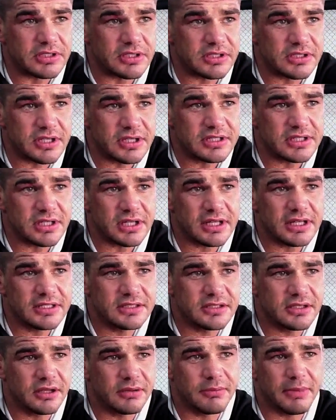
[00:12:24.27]
It's easy
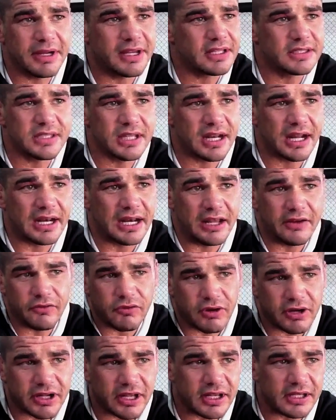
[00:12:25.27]
to make it to that
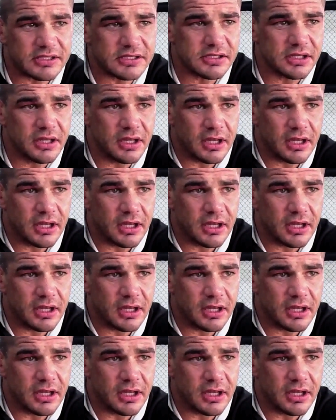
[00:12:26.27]
level, I guess.